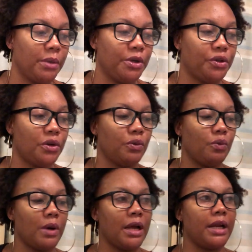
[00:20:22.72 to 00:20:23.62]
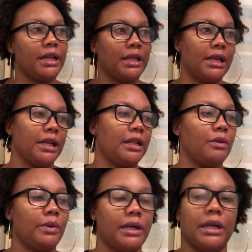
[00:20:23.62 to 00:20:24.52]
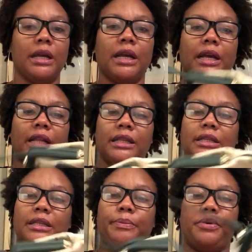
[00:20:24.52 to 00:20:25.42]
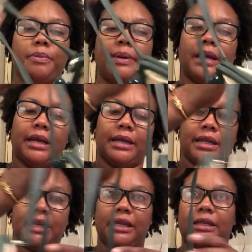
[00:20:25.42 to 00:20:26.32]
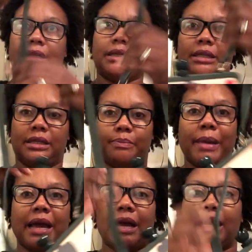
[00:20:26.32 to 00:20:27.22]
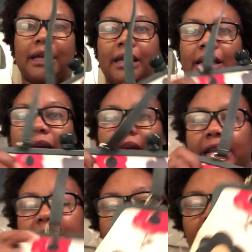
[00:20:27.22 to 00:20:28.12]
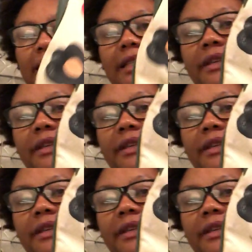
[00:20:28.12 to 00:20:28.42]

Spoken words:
let me show you one and then another one. This is a proper, I think, 60s bag, 60s